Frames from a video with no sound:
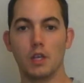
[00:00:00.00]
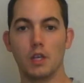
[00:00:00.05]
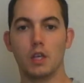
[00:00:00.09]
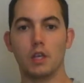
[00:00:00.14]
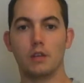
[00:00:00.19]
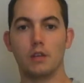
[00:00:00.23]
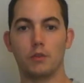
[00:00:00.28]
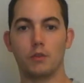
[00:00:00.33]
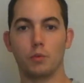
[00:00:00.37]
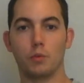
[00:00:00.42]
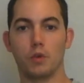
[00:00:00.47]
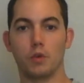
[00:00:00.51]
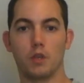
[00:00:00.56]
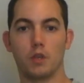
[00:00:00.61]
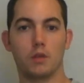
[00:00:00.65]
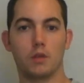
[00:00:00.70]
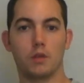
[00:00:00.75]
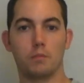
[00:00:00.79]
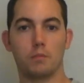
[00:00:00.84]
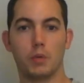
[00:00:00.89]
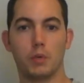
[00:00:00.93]
If you were
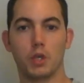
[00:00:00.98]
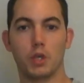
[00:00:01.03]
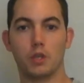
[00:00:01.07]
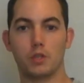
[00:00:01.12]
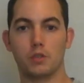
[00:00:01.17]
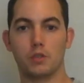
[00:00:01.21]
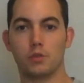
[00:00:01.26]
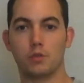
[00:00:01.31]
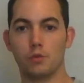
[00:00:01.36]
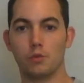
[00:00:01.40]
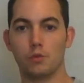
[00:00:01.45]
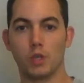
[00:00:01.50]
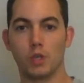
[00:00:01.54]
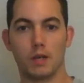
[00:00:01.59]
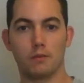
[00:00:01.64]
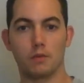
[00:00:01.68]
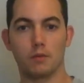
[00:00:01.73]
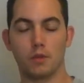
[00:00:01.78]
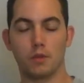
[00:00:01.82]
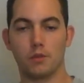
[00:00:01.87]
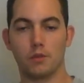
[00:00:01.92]
to put a
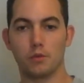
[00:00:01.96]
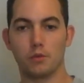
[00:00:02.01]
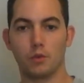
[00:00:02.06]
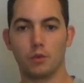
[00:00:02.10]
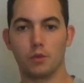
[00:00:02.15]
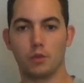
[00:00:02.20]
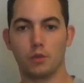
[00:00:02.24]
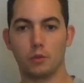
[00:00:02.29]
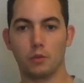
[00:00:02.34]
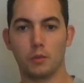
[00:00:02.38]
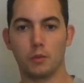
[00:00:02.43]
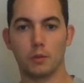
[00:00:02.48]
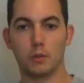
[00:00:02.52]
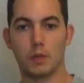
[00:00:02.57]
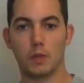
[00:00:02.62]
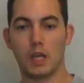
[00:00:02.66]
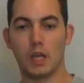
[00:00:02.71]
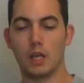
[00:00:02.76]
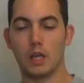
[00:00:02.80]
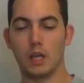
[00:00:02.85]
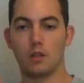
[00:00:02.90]
screwdriver through an aluminum
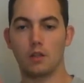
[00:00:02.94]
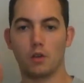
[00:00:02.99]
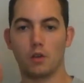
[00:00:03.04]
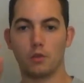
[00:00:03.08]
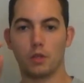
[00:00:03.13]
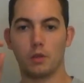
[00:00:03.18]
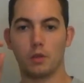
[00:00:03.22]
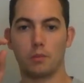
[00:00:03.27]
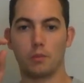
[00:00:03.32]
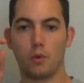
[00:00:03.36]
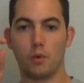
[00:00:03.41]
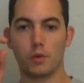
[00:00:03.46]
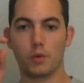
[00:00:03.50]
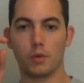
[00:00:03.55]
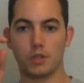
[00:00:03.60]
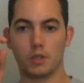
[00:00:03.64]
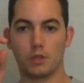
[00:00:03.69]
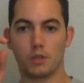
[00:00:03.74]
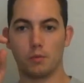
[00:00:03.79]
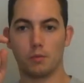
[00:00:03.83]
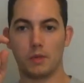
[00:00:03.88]
can, the only
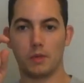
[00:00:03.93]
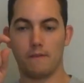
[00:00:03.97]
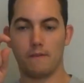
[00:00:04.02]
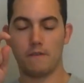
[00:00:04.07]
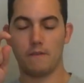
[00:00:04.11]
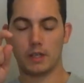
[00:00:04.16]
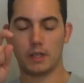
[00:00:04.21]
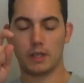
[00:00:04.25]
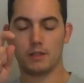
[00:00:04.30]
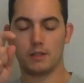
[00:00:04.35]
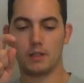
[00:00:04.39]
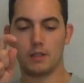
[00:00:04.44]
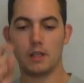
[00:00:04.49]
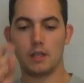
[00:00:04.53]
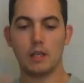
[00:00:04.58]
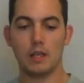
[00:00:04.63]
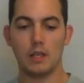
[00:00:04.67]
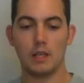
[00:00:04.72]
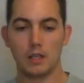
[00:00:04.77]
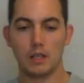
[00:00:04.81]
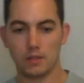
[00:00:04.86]
portion that would be affected
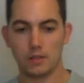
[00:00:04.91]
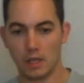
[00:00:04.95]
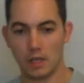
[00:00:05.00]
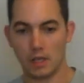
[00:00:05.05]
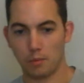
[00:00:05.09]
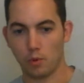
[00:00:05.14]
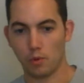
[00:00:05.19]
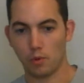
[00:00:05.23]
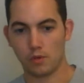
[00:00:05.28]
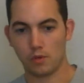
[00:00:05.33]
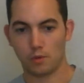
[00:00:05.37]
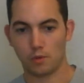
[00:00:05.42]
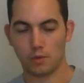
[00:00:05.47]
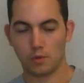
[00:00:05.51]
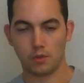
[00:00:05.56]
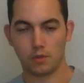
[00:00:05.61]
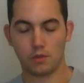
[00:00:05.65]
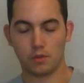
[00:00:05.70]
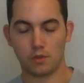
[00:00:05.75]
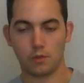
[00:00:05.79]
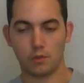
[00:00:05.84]
is that portion where
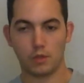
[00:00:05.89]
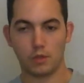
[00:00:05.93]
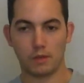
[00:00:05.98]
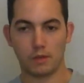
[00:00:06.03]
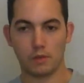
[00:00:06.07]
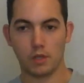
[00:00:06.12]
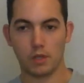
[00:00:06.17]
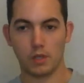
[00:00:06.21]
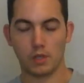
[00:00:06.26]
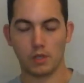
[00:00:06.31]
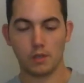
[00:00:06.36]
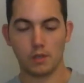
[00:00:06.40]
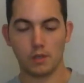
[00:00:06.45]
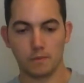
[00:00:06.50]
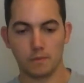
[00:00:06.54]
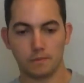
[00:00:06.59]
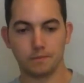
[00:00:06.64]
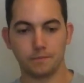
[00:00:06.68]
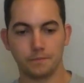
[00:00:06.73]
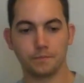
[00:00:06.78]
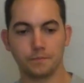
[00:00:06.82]
the screwdriver hit,
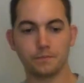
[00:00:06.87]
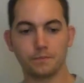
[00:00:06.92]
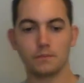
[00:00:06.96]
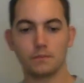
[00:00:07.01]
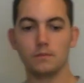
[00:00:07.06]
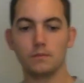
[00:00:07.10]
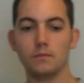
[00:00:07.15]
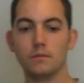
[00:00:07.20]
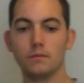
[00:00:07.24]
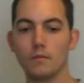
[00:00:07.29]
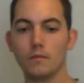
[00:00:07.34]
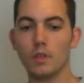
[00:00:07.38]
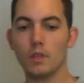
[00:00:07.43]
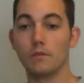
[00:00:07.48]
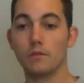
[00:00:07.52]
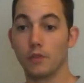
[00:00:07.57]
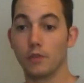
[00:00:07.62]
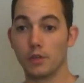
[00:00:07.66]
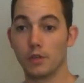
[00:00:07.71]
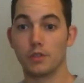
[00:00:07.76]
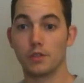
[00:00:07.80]

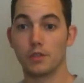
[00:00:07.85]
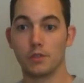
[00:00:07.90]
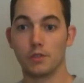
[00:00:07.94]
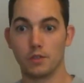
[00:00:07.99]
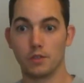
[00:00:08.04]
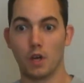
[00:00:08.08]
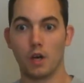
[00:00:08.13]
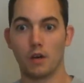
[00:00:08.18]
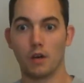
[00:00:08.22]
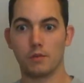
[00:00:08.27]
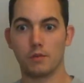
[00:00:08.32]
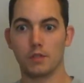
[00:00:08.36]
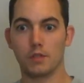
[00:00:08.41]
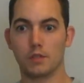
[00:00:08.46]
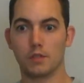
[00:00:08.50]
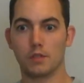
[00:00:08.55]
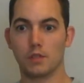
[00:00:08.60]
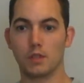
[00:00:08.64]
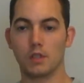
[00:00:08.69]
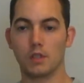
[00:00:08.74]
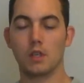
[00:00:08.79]
versus
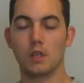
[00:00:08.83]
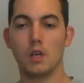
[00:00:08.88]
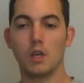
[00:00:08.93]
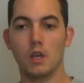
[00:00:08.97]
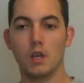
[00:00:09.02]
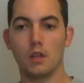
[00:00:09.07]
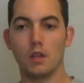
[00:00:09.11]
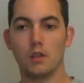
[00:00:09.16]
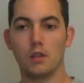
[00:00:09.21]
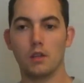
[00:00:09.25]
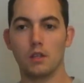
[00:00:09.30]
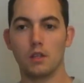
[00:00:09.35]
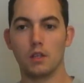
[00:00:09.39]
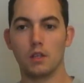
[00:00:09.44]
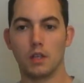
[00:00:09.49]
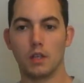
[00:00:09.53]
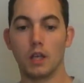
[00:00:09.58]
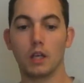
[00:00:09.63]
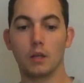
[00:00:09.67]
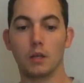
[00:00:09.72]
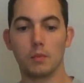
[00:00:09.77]
obviously the
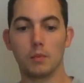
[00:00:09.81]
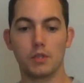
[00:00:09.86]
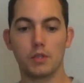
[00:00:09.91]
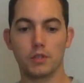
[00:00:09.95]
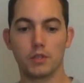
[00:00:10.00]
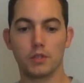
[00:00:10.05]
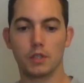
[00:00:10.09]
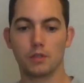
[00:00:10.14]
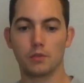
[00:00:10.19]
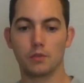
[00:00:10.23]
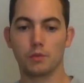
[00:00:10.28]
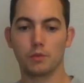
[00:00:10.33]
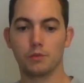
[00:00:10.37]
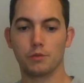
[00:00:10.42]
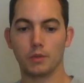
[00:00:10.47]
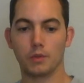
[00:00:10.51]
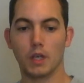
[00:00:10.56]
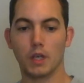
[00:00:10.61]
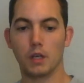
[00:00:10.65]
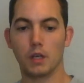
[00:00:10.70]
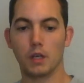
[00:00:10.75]
can of biscuits, which
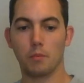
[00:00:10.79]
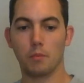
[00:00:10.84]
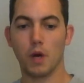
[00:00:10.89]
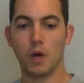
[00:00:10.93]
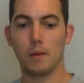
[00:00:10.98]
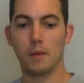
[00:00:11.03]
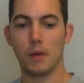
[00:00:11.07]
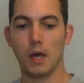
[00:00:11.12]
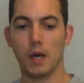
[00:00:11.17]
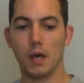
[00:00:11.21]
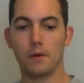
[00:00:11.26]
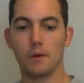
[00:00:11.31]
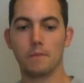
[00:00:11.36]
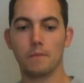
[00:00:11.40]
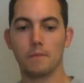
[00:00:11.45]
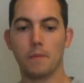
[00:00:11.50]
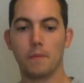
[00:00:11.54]
would kind of pop out.